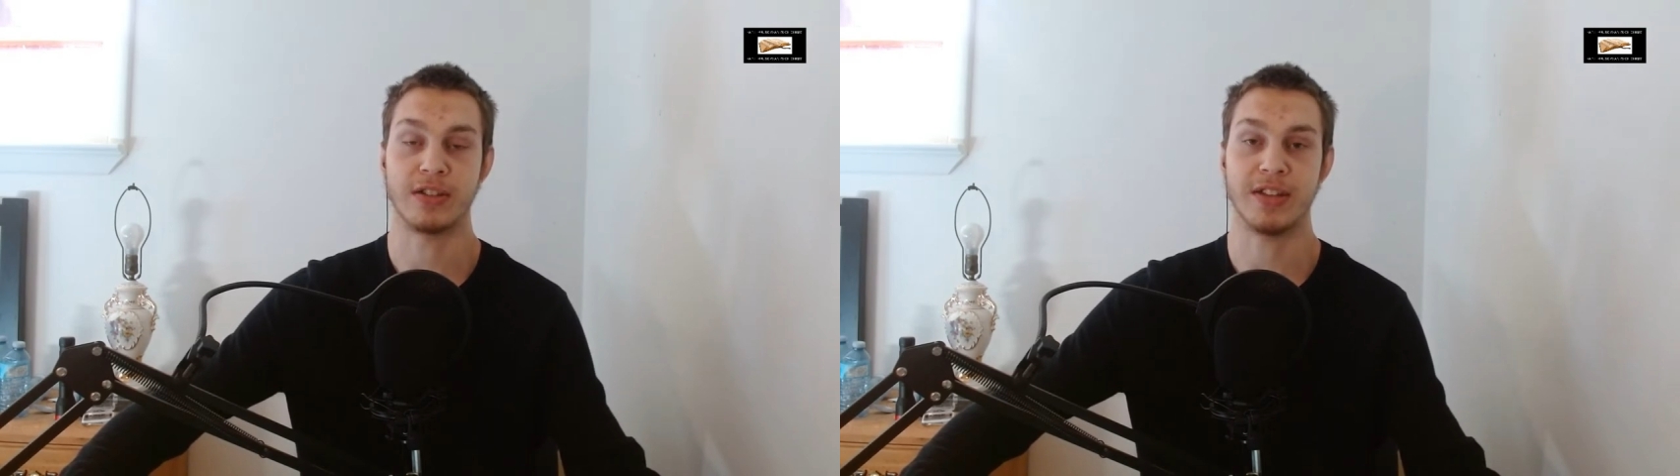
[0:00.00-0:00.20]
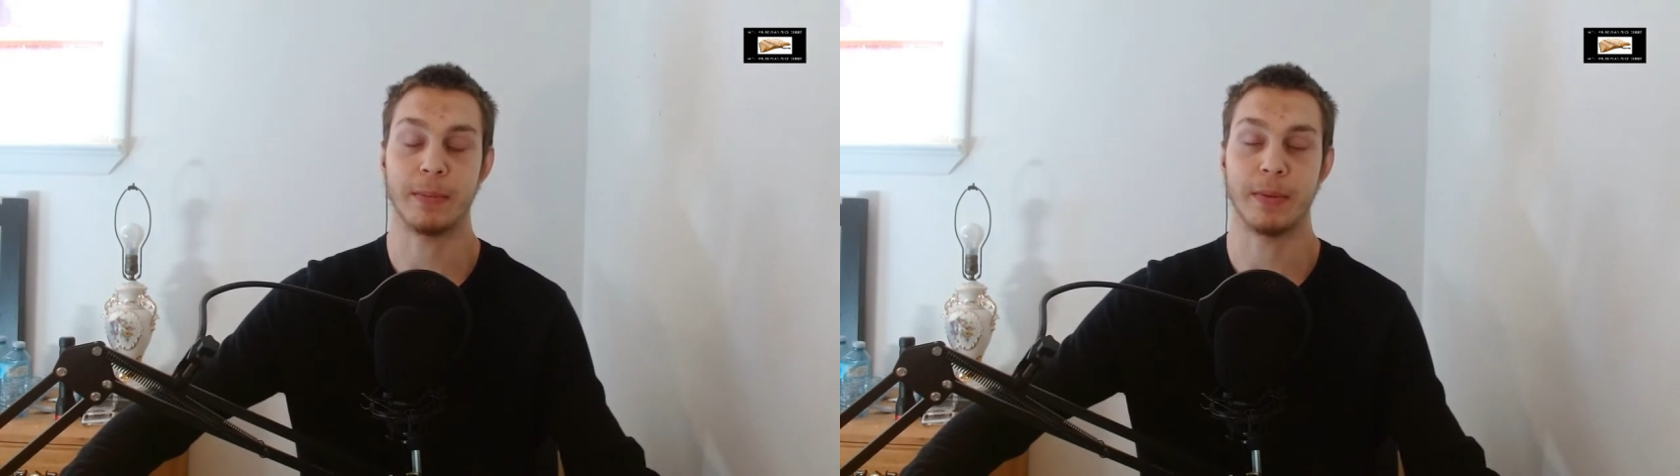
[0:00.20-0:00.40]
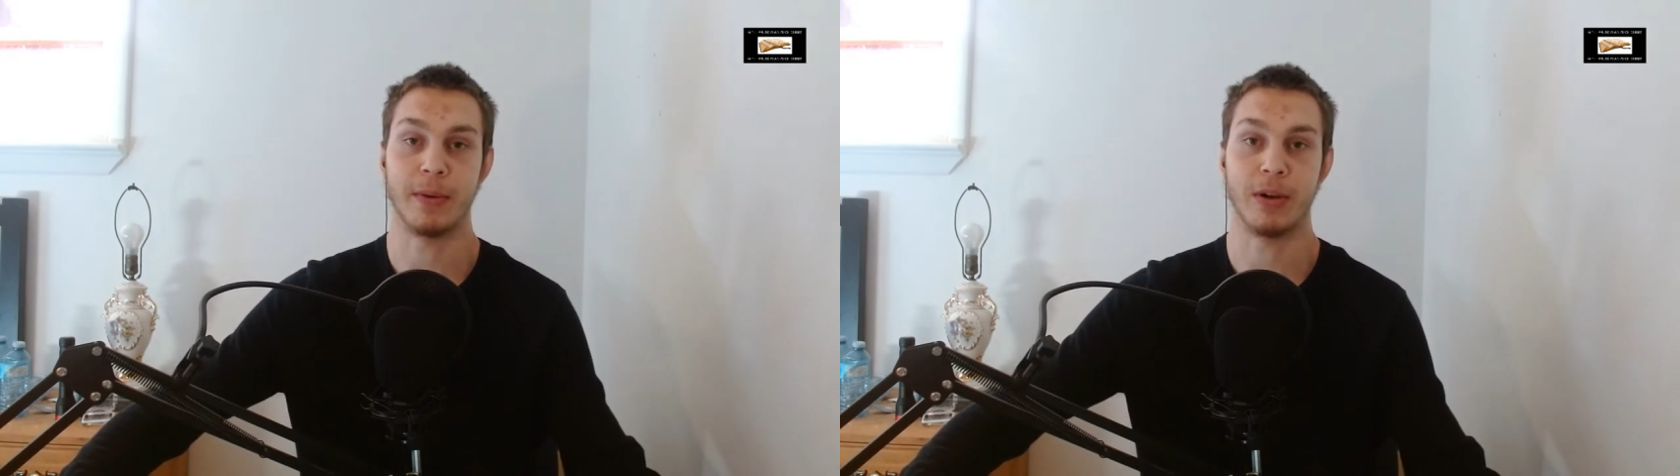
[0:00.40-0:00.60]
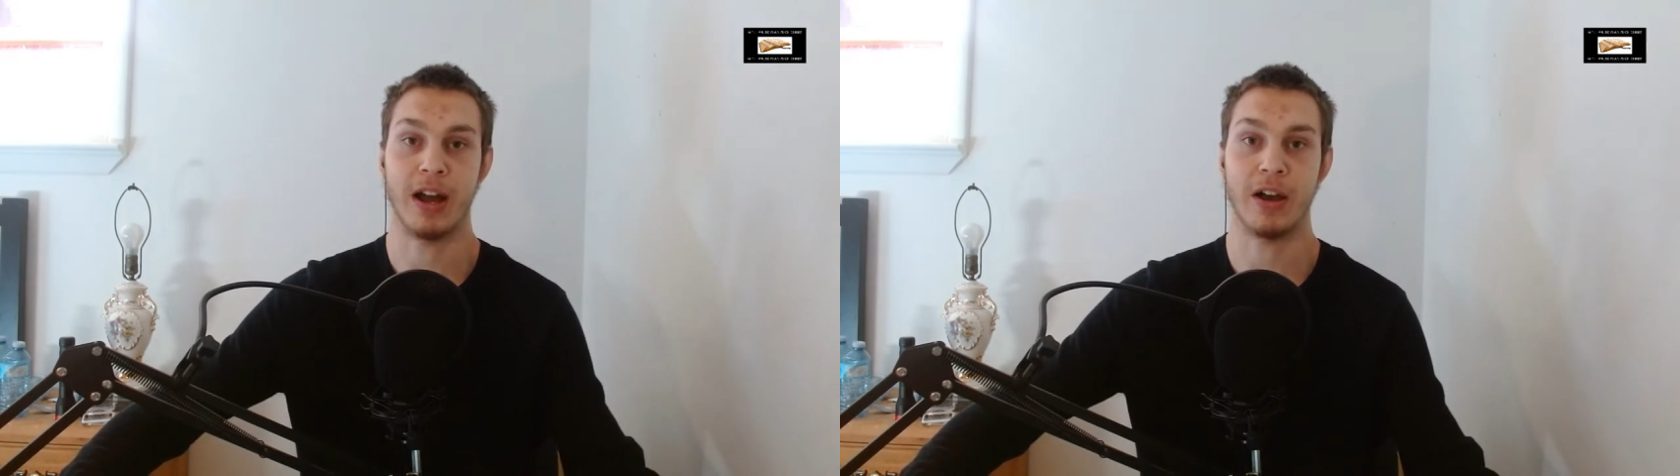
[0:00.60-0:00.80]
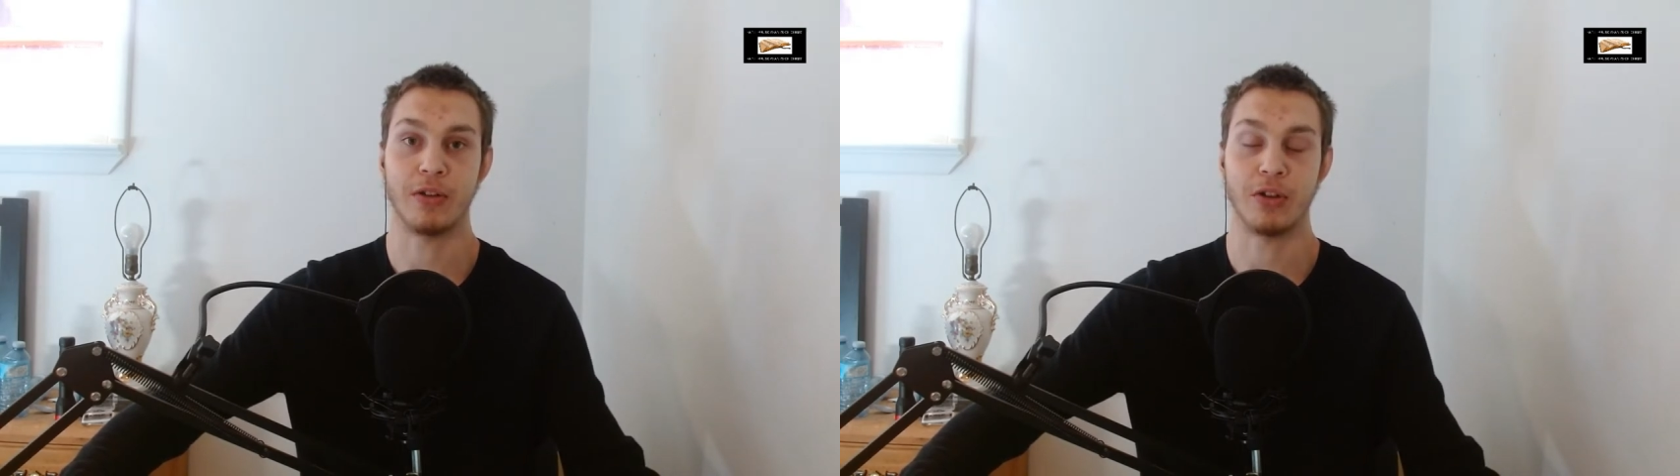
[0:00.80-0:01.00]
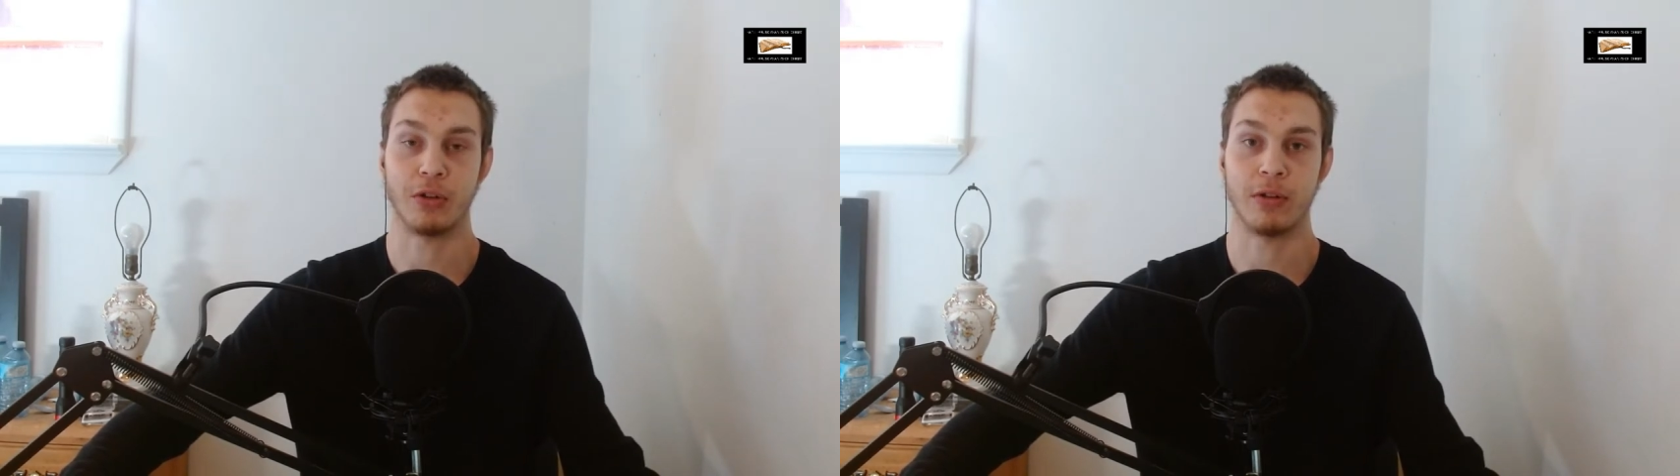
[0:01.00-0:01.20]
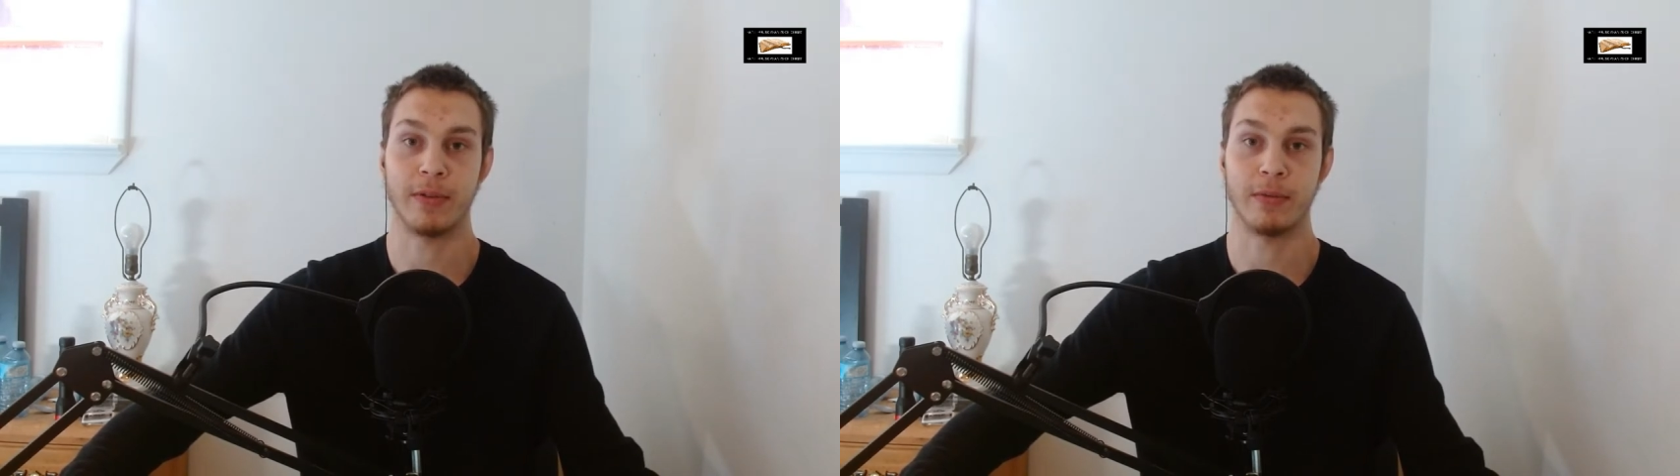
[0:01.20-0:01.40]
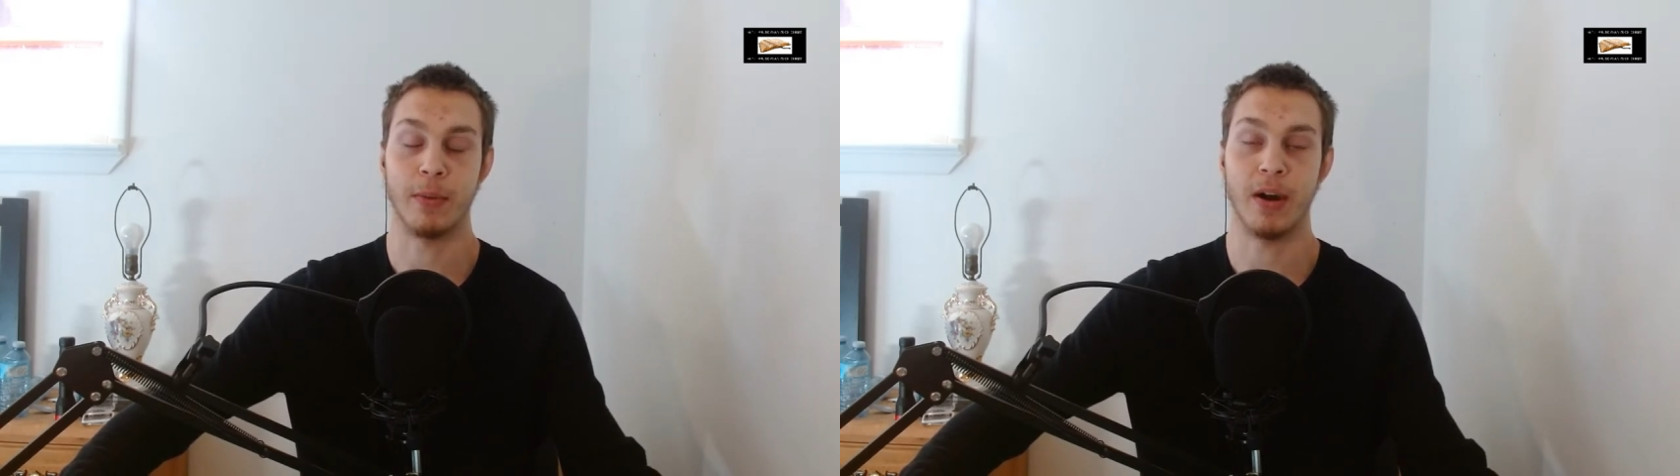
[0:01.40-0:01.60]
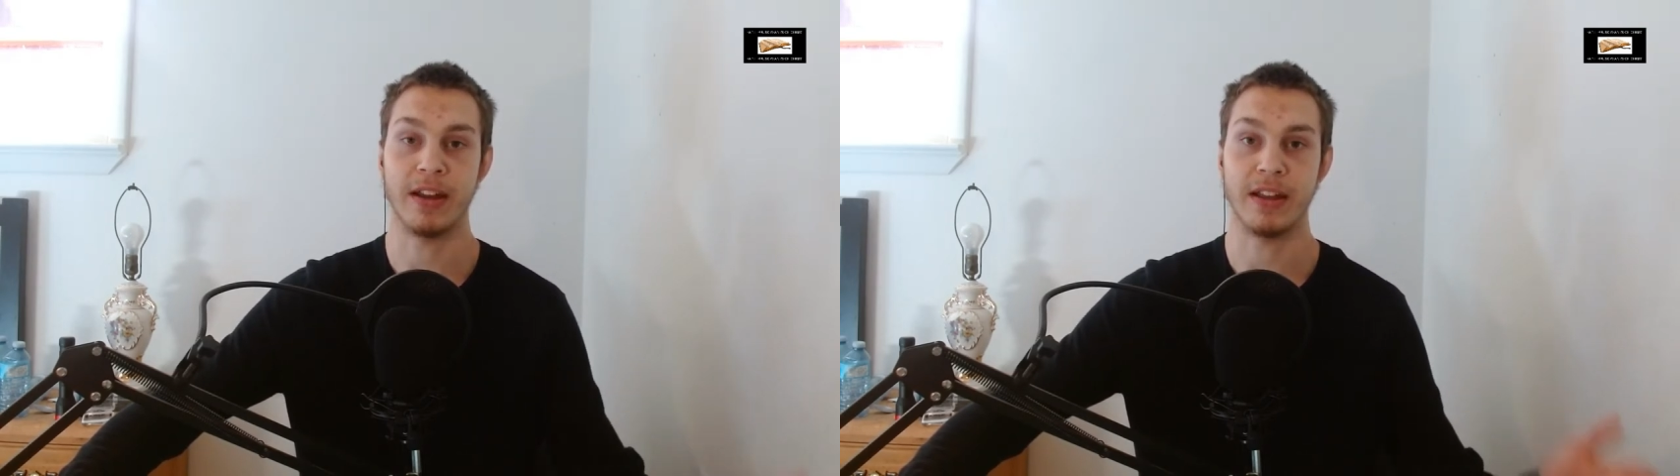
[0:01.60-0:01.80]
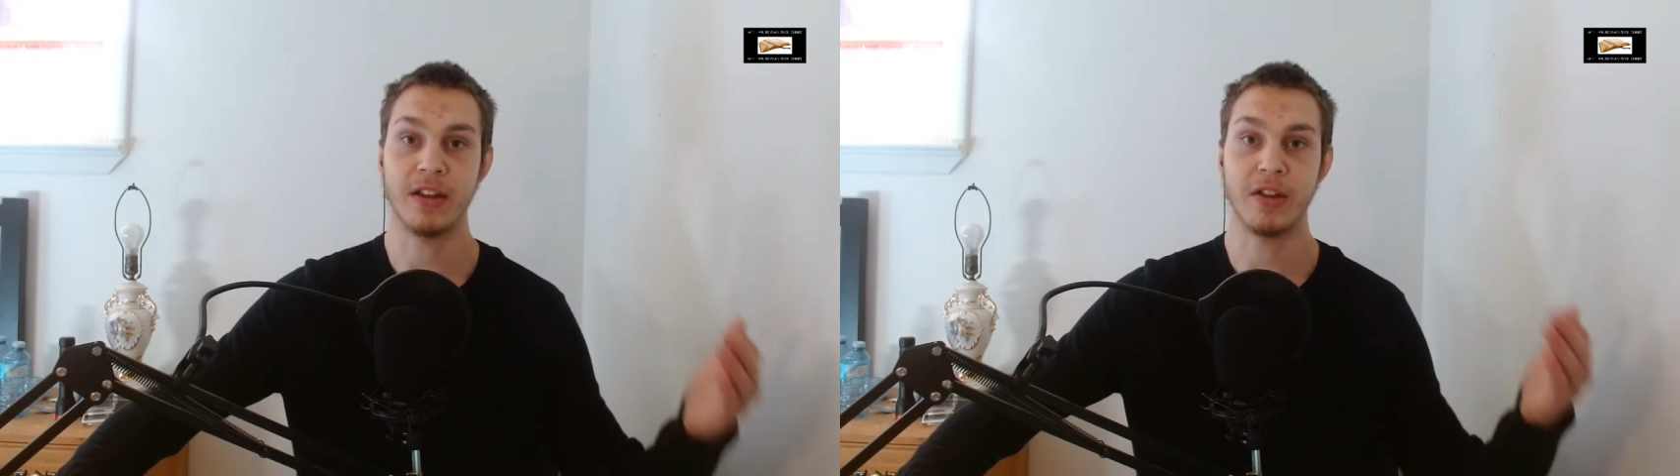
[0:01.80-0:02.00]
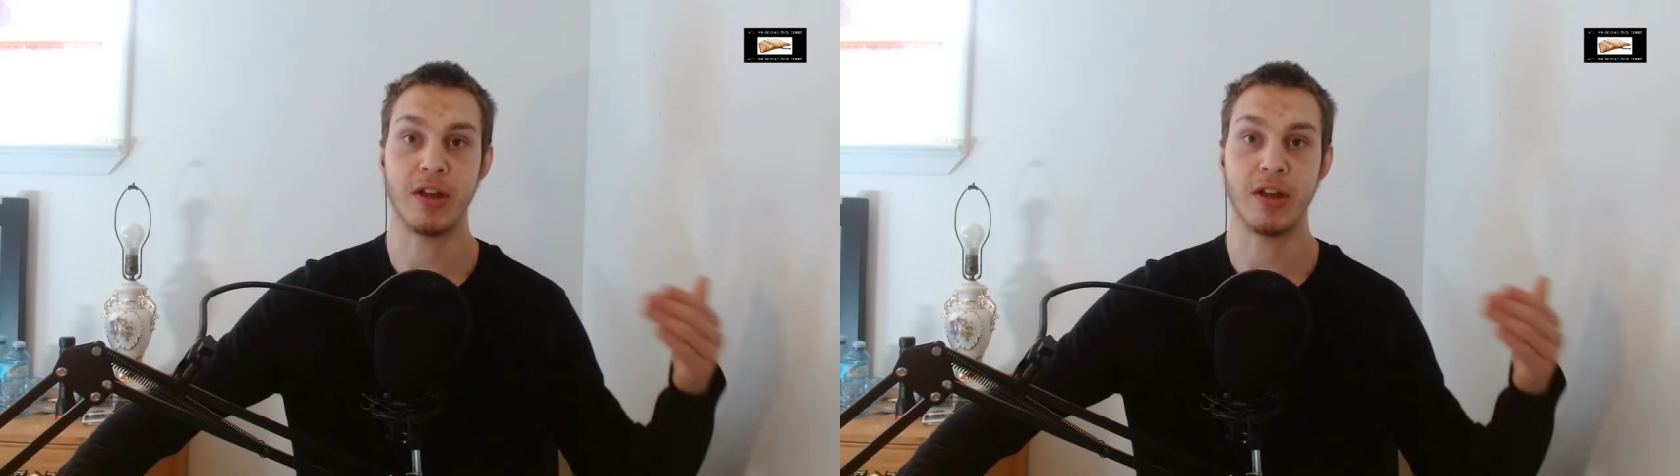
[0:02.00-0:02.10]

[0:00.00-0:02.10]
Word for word: segment about how your corruptible body,